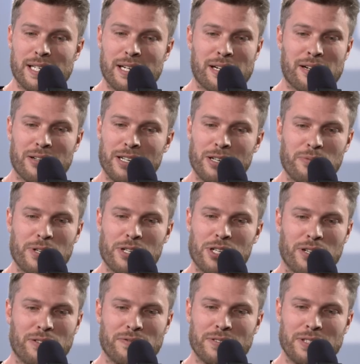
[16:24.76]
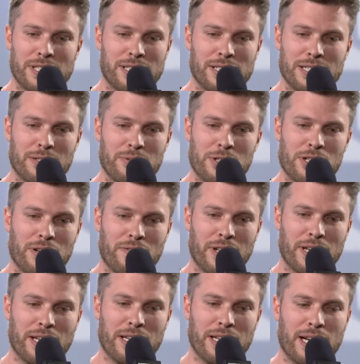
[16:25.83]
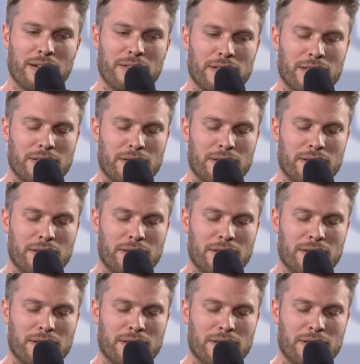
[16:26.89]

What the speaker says: You can't help yourself. You can't help yourself thinking that.